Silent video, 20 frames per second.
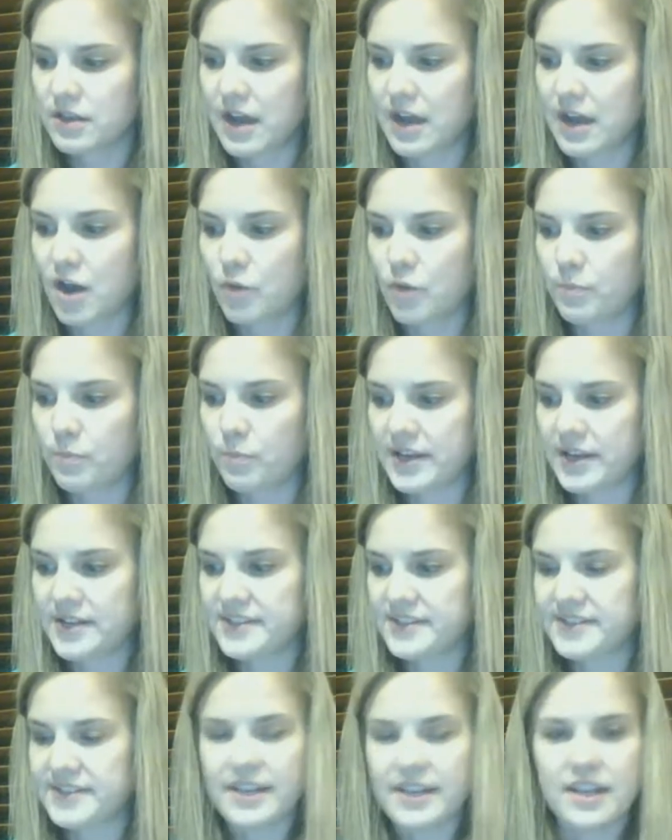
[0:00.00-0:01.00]

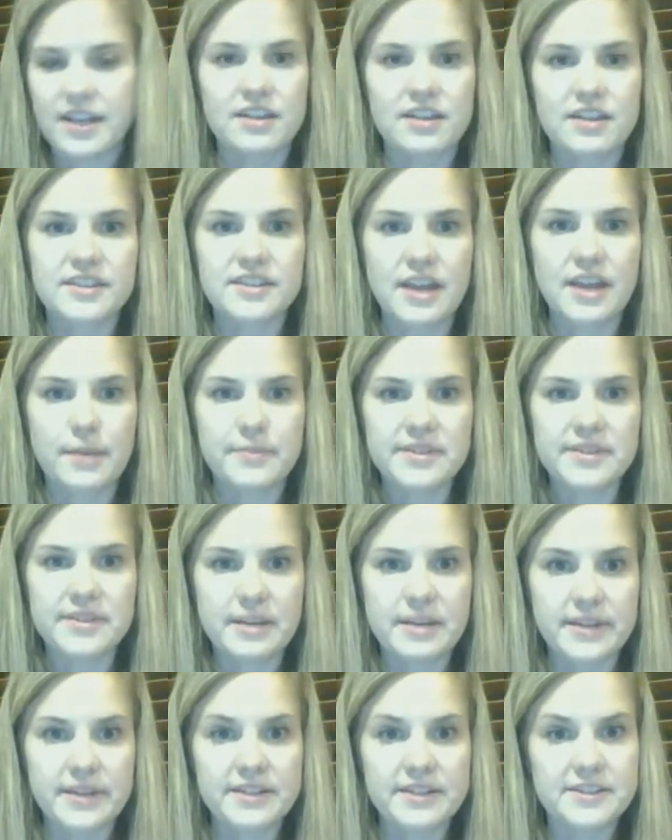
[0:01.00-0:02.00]
outbreaks and
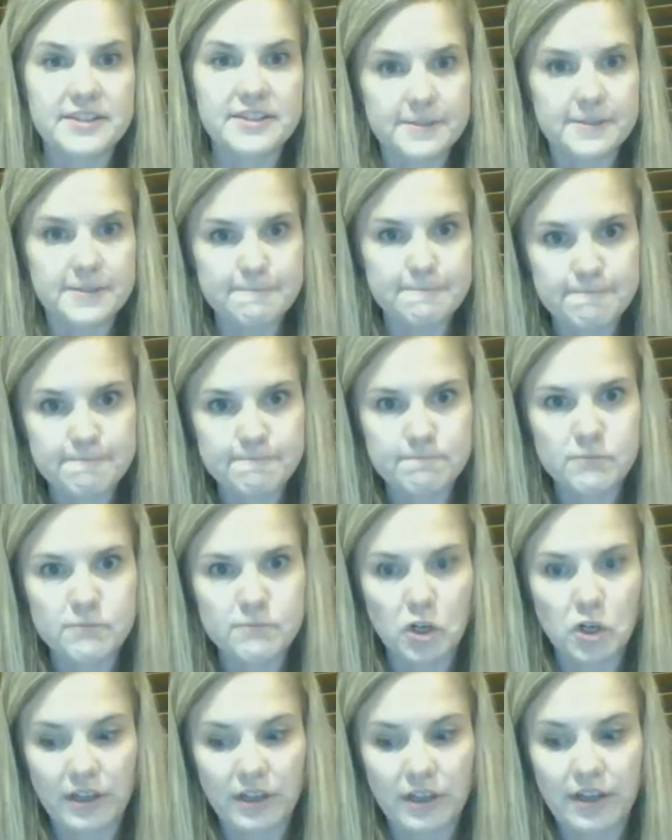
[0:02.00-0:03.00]
epidemics
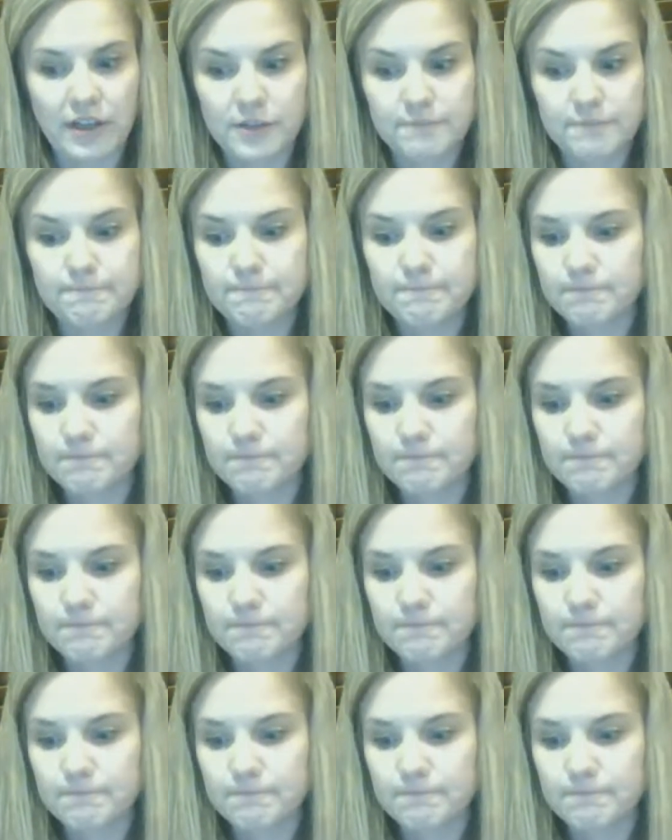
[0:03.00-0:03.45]
early on.